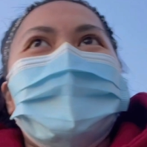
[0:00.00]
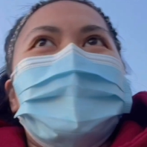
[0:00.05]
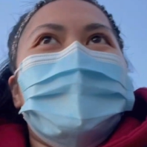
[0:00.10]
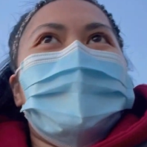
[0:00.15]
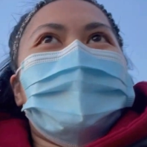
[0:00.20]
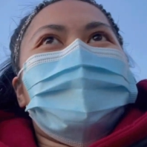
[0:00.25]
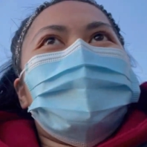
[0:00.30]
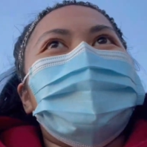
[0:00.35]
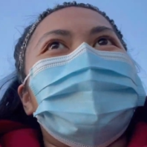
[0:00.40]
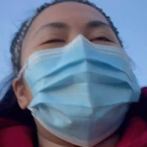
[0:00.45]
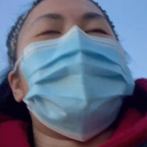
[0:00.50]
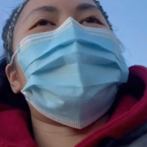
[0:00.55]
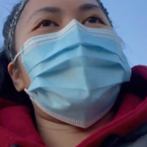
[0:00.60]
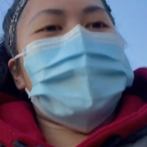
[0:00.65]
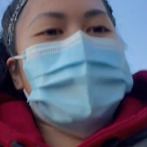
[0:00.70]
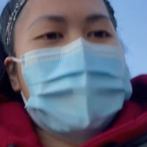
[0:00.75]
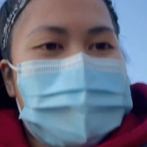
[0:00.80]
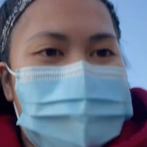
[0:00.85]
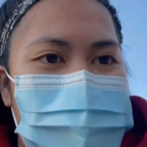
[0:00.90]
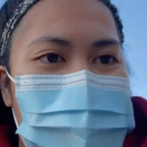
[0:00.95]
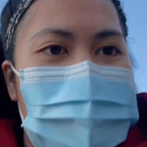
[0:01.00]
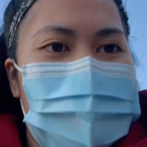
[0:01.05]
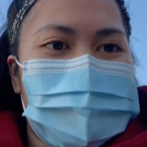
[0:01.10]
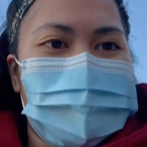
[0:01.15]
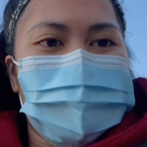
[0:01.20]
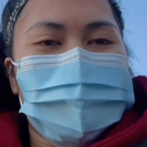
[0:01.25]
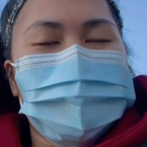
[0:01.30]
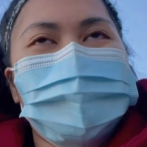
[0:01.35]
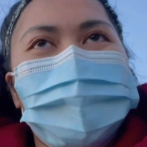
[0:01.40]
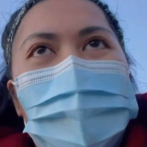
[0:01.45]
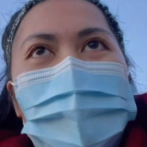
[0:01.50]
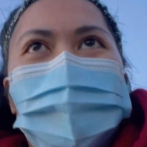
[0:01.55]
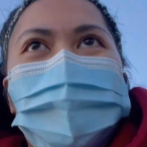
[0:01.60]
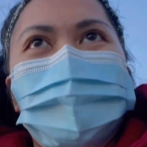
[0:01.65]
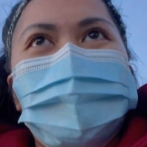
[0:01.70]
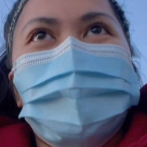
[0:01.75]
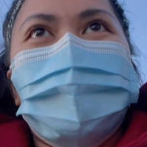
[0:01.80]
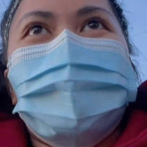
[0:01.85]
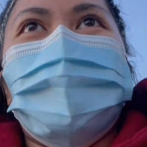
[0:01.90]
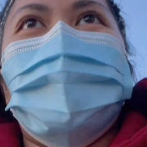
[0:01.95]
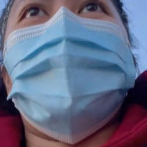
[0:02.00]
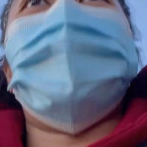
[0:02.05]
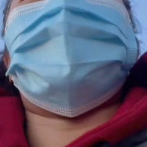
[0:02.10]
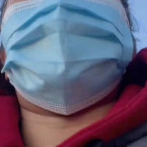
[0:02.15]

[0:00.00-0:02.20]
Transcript: before when I'm vlog I'm vlogging before